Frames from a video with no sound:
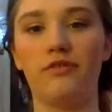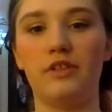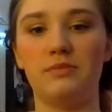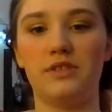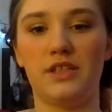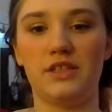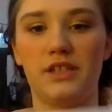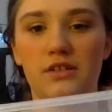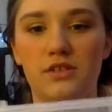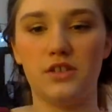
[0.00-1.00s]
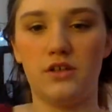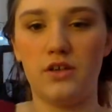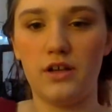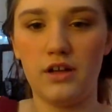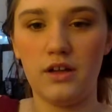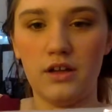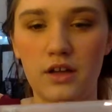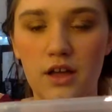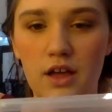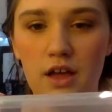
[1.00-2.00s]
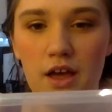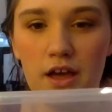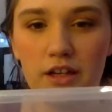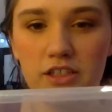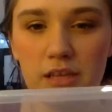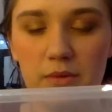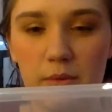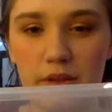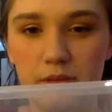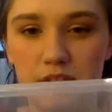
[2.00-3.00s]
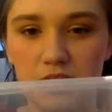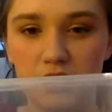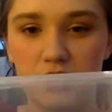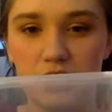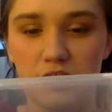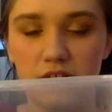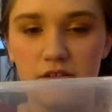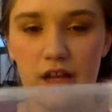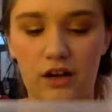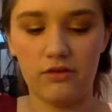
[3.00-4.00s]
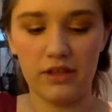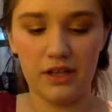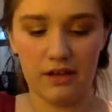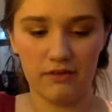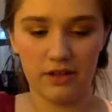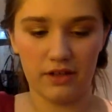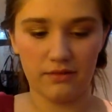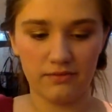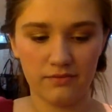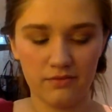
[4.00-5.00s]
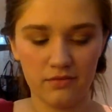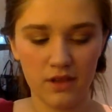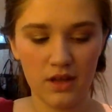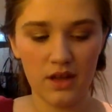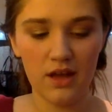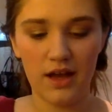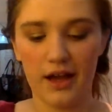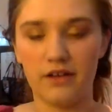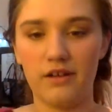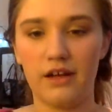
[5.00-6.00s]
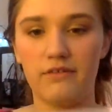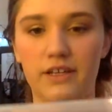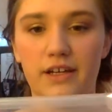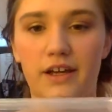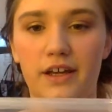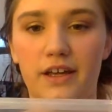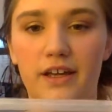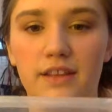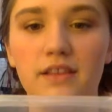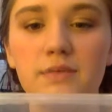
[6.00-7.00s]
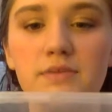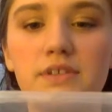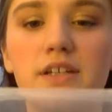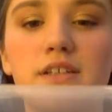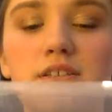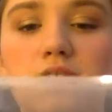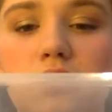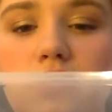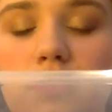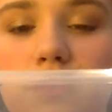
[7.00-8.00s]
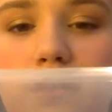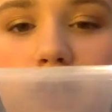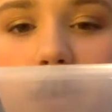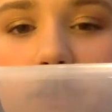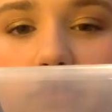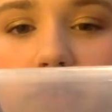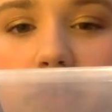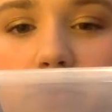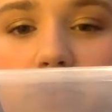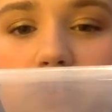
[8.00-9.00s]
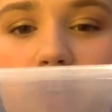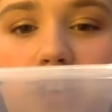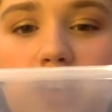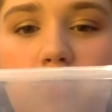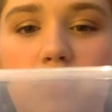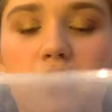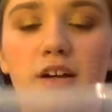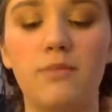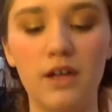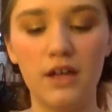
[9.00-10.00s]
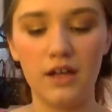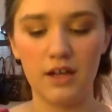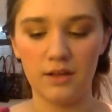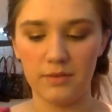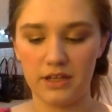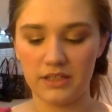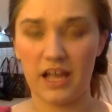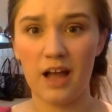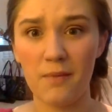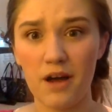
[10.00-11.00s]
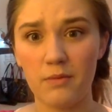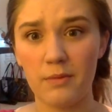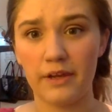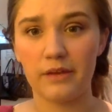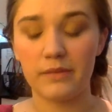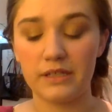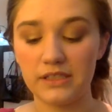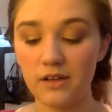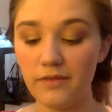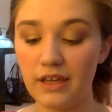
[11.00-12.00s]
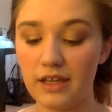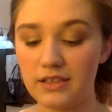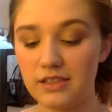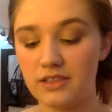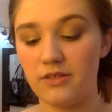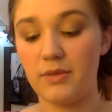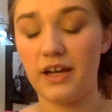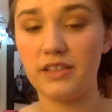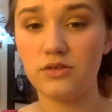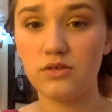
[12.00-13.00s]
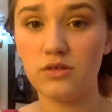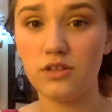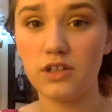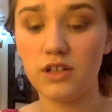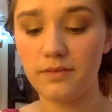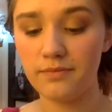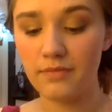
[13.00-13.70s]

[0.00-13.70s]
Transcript: of lipsticks out, so I just keep all my lipsticks in here. I don't have any high-end lipsticks. I don't really have much for high-end makeup, because I buy all my makeup myself, and since I'm a high schooler,